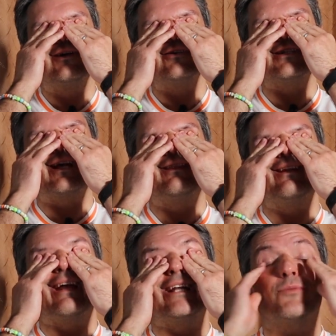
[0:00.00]
Because I
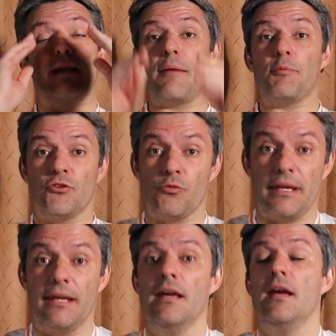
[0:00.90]
think that's what happened to
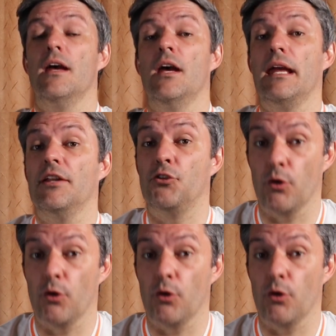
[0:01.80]
me in